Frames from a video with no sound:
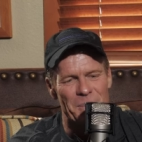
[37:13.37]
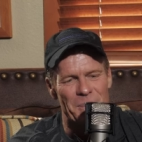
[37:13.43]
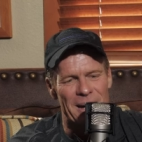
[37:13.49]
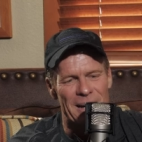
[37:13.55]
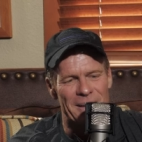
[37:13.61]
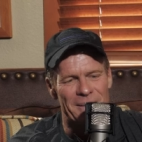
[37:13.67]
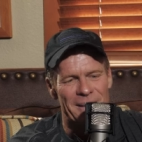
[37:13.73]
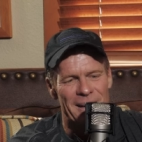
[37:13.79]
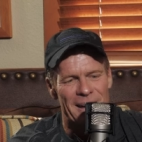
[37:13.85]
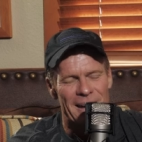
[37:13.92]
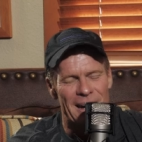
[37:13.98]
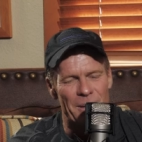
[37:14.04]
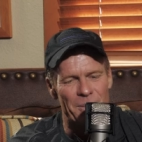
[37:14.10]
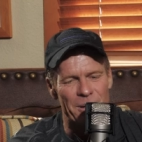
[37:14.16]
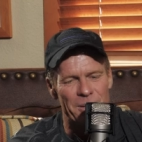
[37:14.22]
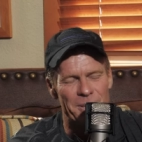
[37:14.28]
Wow.
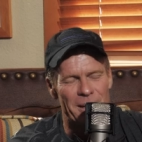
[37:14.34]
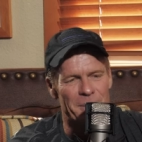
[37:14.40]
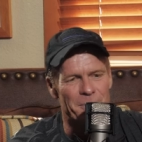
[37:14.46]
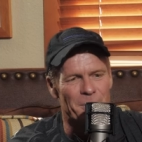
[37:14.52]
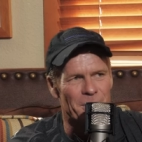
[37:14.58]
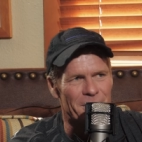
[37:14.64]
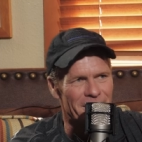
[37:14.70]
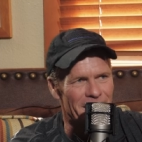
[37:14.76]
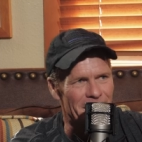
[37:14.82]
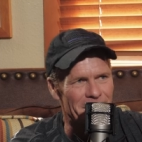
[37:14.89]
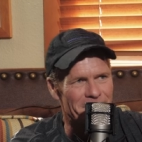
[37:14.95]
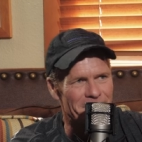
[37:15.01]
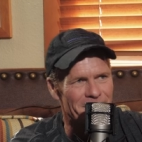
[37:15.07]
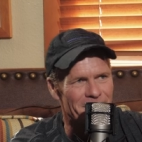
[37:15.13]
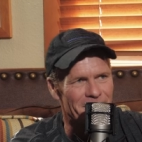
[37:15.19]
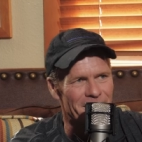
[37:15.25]
I wish we had more
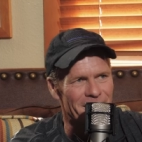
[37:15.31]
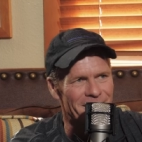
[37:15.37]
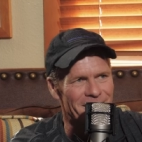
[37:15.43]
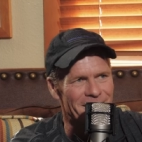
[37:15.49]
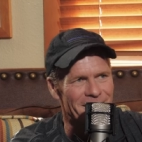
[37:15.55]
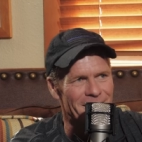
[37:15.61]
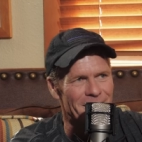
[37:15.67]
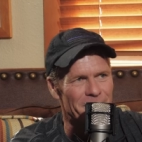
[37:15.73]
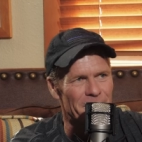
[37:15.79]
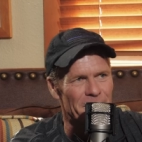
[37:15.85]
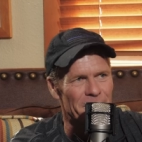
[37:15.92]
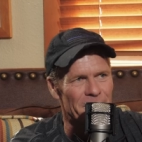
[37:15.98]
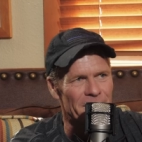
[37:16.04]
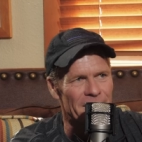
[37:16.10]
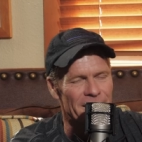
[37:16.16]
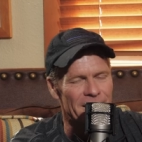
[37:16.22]
time, Chris. This yes.
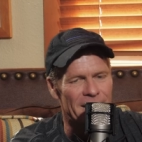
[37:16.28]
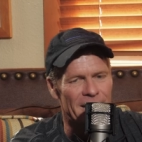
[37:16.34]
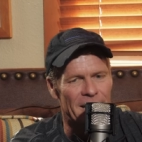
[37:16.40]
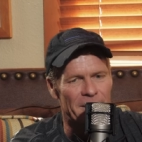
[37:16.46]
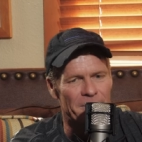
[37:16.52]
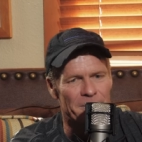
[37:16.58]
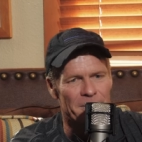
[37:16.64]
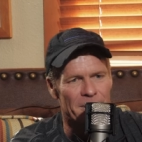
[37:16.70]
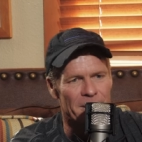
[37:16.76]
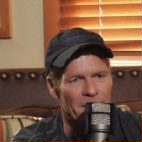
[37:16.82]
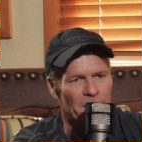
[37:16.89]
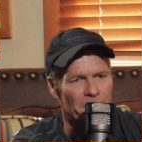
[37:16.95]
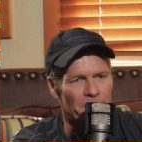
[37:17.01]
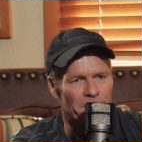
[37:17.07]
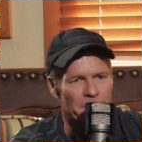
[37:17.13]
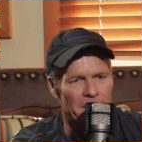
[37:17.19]
has been really neat. I
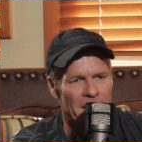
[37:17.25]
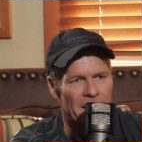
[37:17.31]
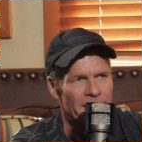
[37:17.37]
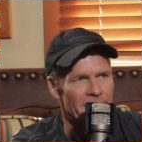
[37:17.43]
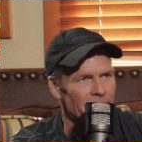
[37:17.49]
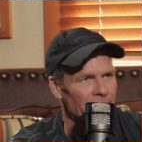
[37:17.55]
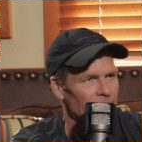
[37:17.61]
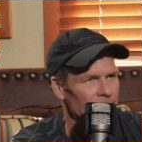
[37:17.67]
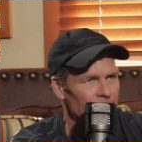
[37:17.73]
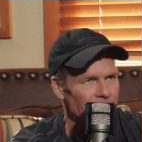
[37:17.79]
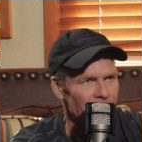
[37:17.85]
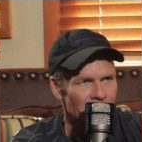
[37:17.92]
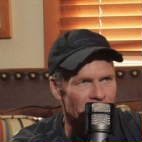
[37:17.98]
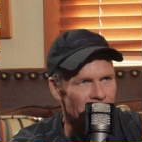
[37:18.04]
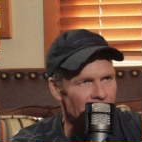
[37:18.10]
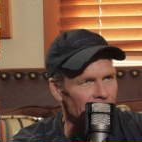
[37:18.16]
really hope we get to
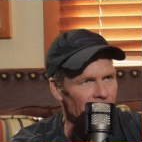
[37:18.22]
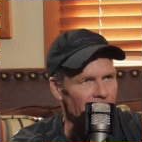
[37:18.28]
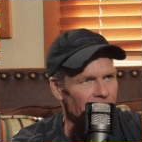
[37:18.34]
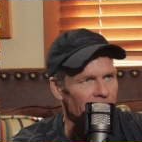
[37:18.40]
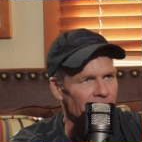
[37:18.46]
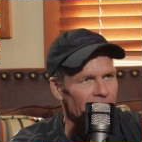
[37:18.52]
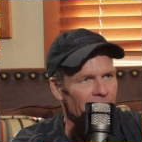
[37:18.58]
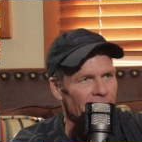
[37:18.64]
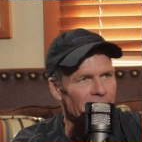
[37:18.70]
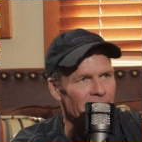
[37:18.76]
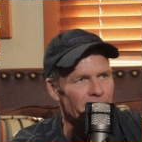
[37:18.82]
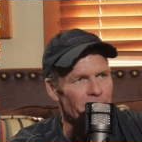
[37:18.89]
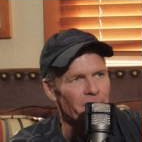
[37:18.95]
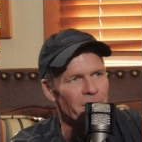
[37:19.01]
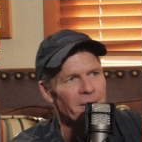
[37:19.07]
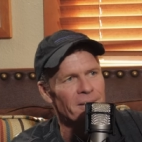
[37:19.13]
see each other again
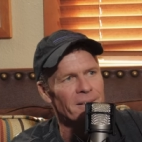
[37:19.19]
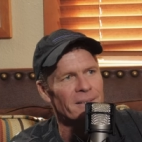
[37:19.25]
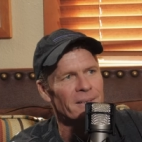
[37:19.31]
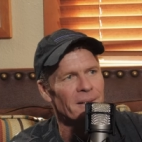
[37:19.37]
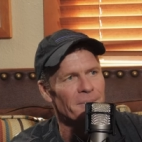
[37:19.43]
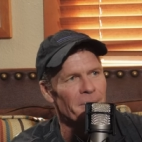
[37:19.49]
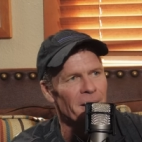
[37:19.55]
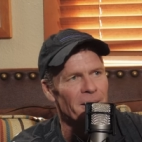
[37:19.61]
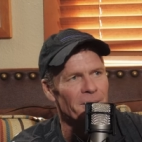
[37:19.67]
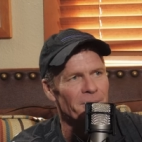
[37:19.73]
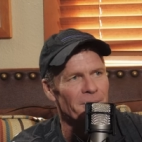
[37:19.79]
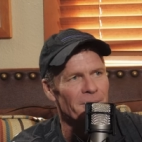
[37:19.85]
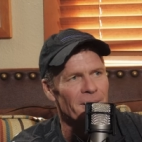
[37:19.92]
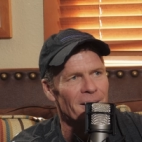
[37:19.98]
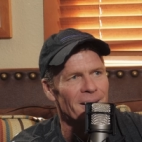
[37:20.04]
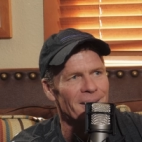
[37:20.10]
in the future. Our
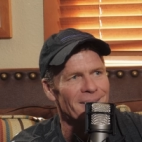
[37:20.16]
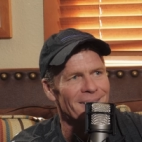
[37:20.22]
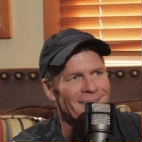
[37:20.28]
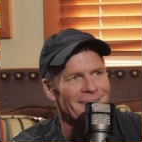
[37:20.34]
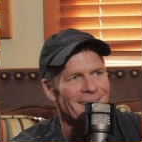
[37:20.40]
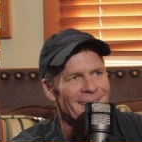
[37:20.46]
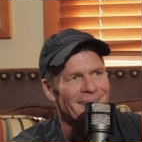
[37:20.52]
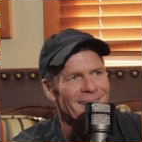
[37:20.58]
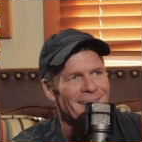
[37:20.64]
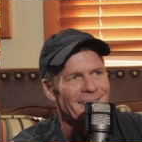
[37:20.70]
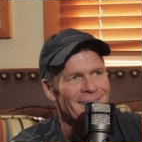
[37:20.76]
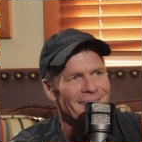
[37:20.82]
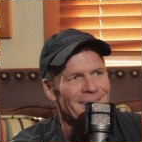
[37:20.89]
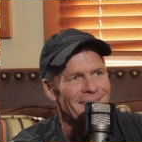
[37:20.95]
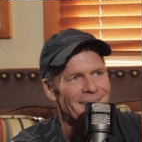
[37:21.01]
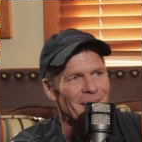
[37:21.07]
paths will cross.
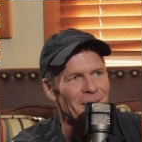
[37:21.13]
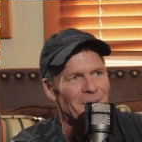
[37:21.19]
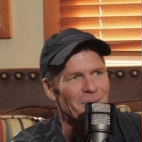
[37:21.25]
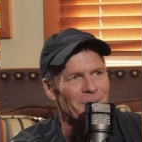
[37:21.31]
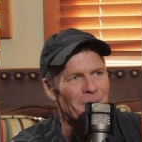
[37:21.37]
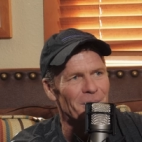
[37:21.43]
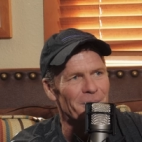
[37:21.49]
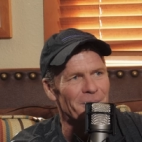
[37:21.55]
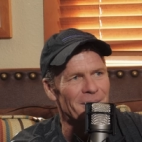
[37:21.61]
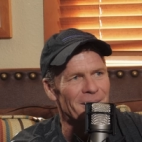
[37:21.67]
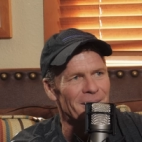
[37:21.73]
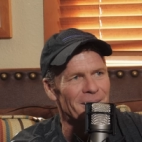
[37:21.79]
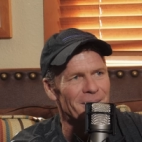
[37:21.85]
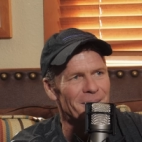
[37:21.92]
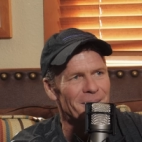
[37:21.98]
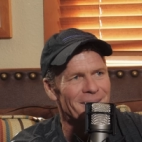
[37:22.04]
Definitely. Thanks yeah. for doing what
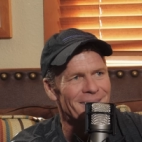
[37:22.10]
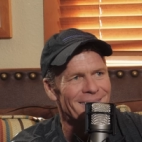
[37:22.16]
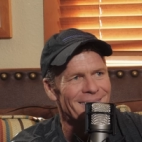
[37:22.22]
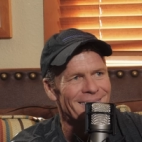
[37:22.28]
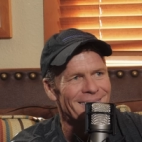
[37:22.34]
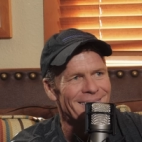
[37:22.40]
you do.